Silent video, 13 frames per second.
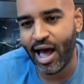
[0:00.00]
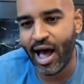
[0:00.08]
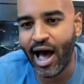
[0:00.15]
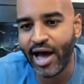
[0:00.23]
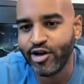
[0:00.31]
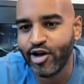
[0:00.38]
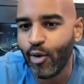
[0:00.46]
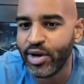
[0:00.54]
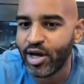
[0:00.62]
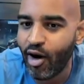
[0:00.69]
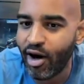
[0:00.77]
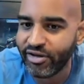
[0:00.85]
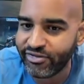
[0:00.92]
Ongoing
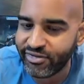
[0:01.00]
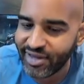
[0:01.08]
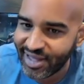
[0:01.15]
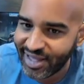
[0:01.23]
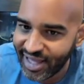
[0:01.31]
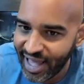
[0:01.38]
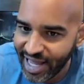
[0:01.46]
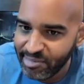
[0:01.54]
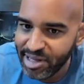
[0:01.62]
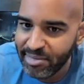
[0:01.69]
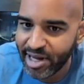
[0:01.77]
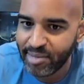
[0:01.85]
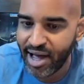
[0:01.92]
costs can be
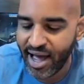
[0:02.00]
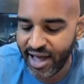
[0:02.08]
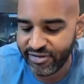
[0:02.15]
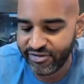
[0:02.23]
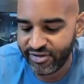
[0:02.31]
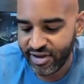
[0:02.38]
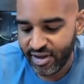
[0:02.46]
minimized.